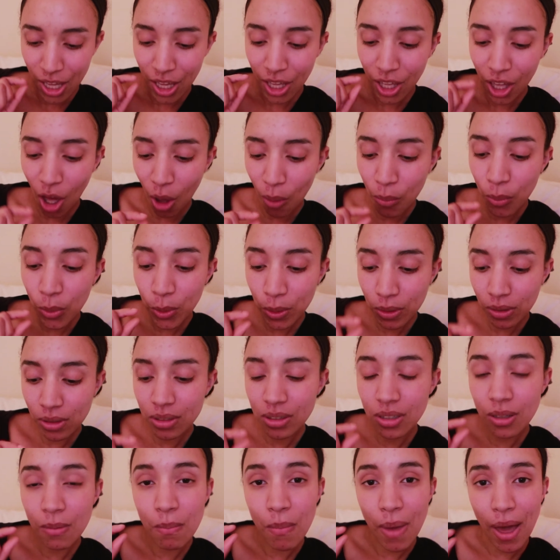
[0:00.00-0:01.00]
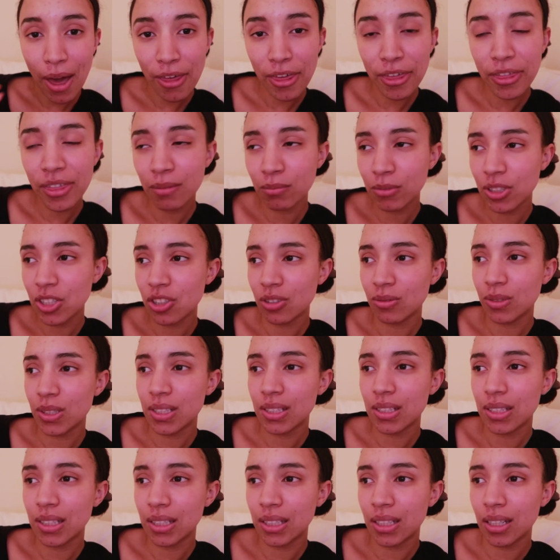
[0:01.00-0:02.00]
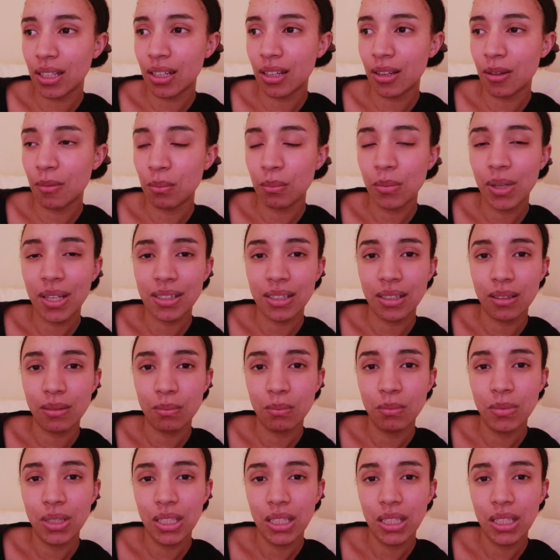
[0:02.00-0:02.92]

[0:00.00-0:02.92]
Count Crystal Meth, which obviously as in